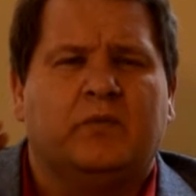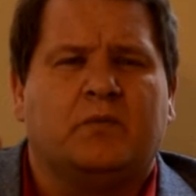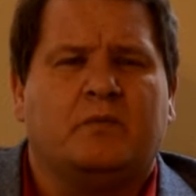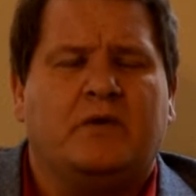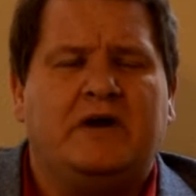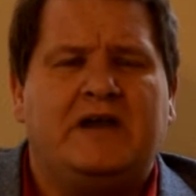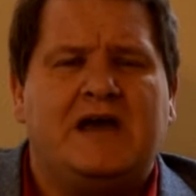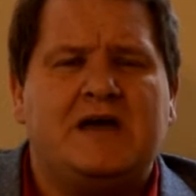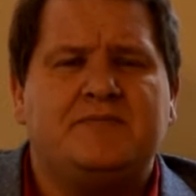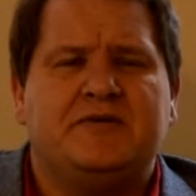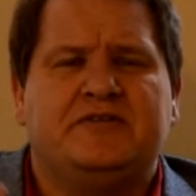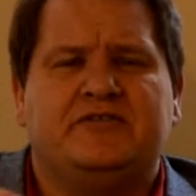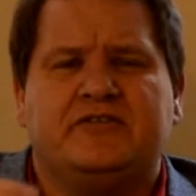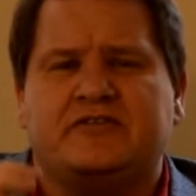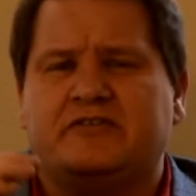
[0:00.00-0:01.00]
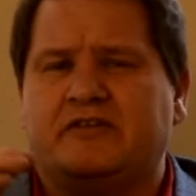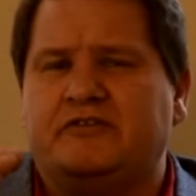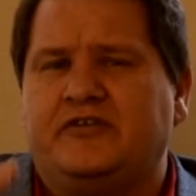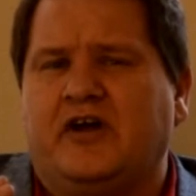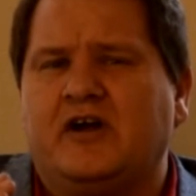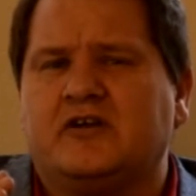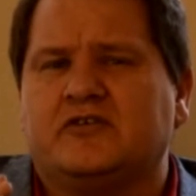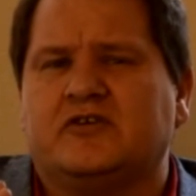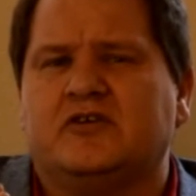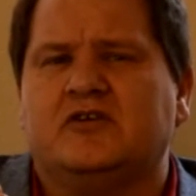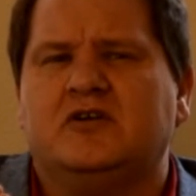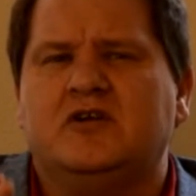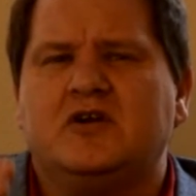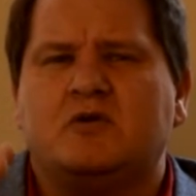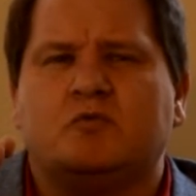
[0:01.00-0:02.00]
what happens is the
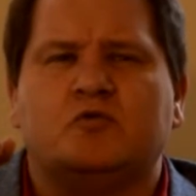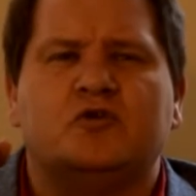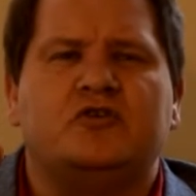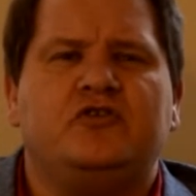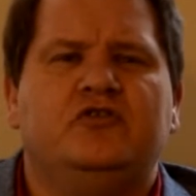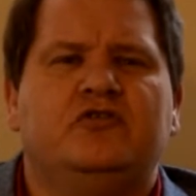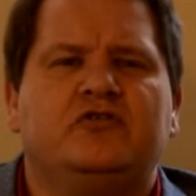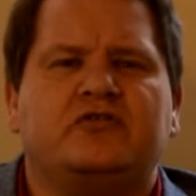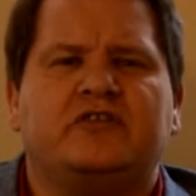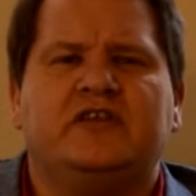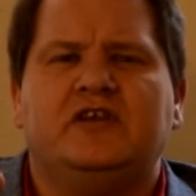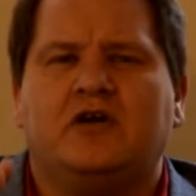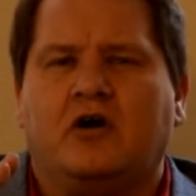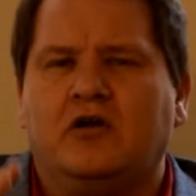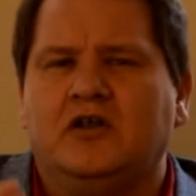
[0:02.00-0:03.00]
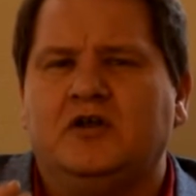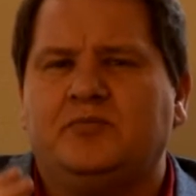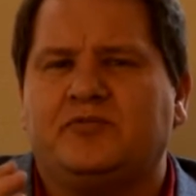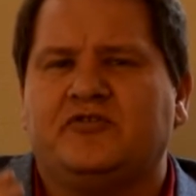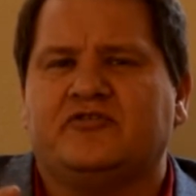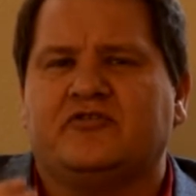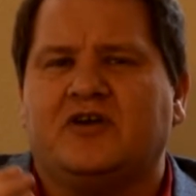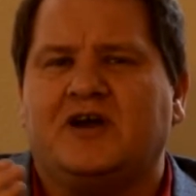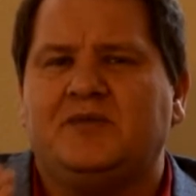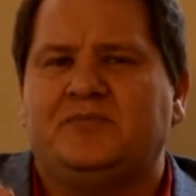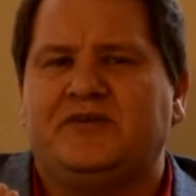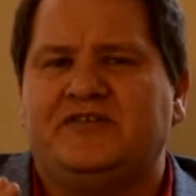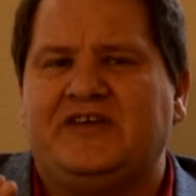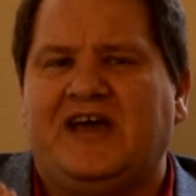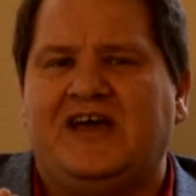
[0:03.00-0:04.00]
doctor will usually only prescribe
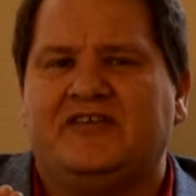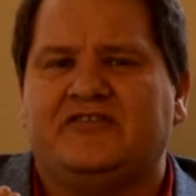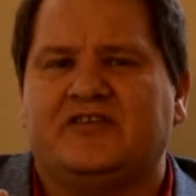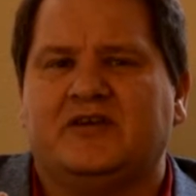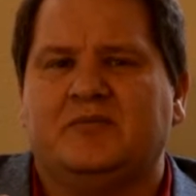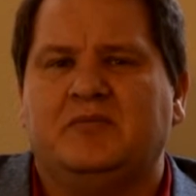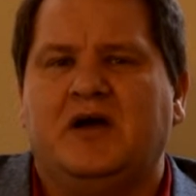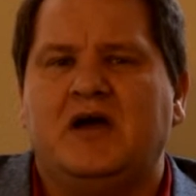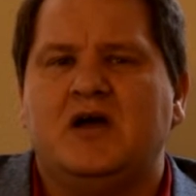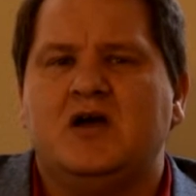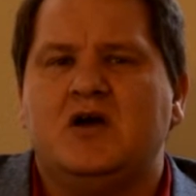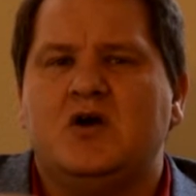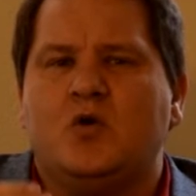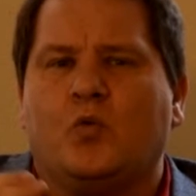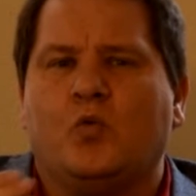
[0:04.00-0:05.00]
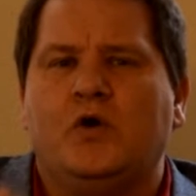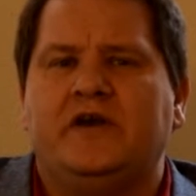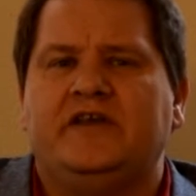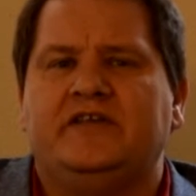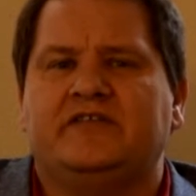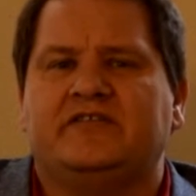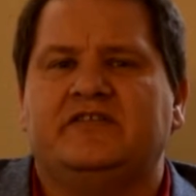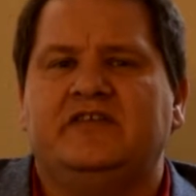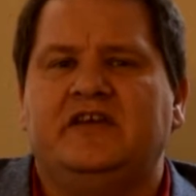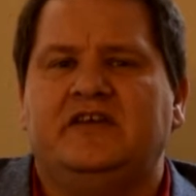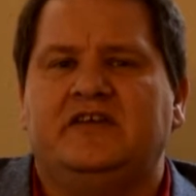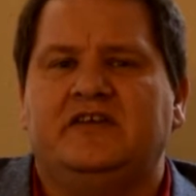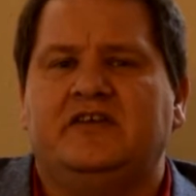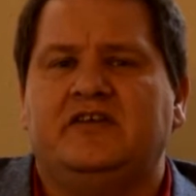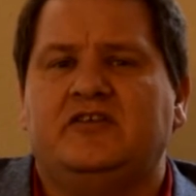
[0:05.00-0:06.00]
potassium when it's
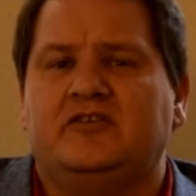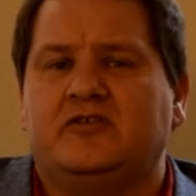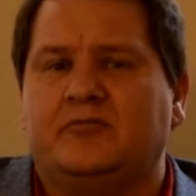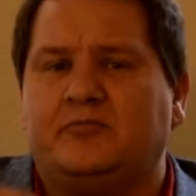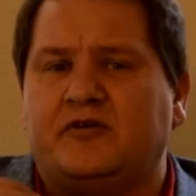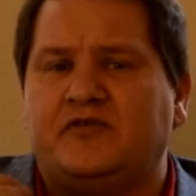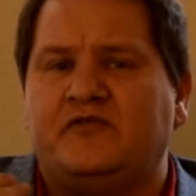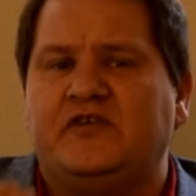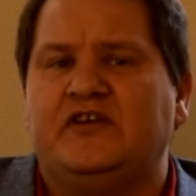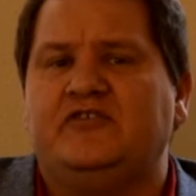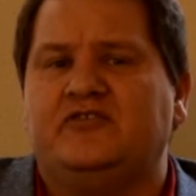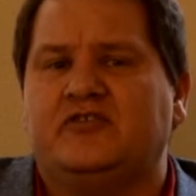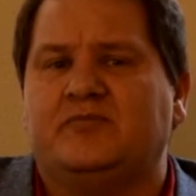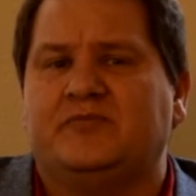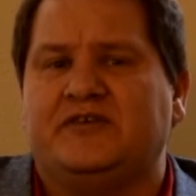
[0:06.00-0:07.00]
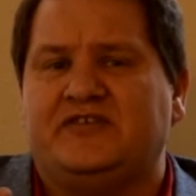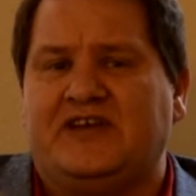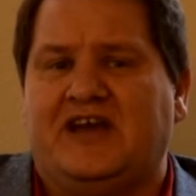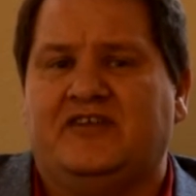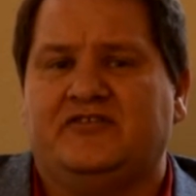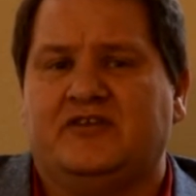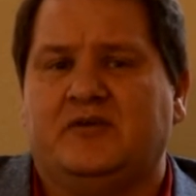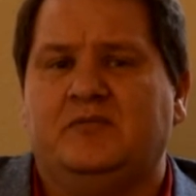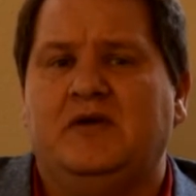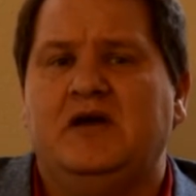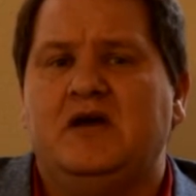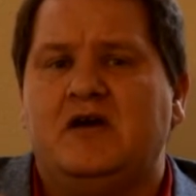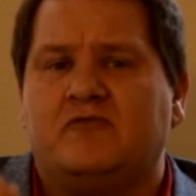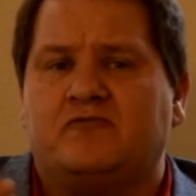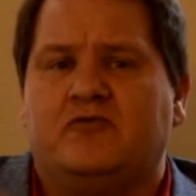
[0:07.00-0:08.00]
needed to prevent your potassium
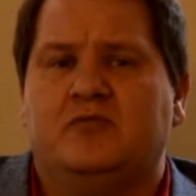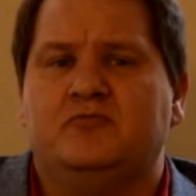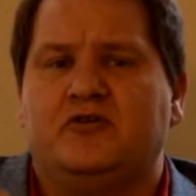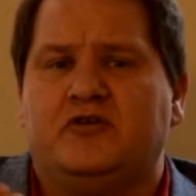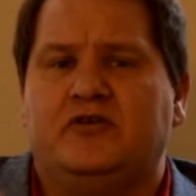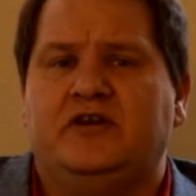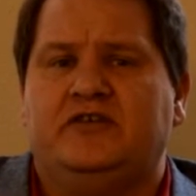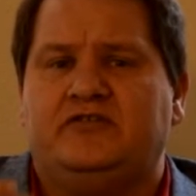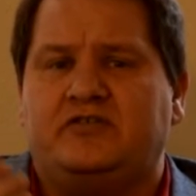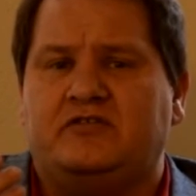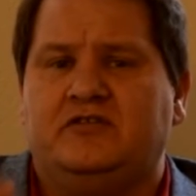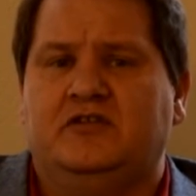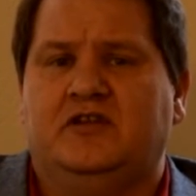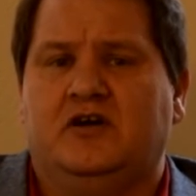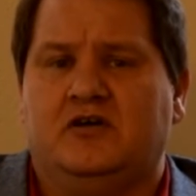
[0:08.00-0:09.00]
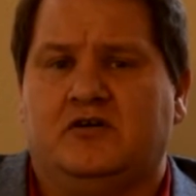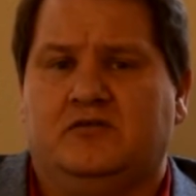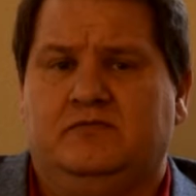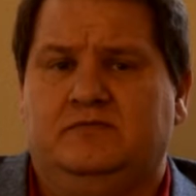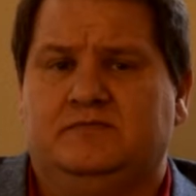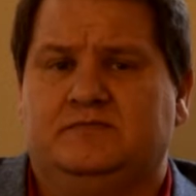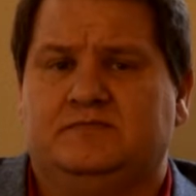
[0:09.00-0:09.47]
from going too low.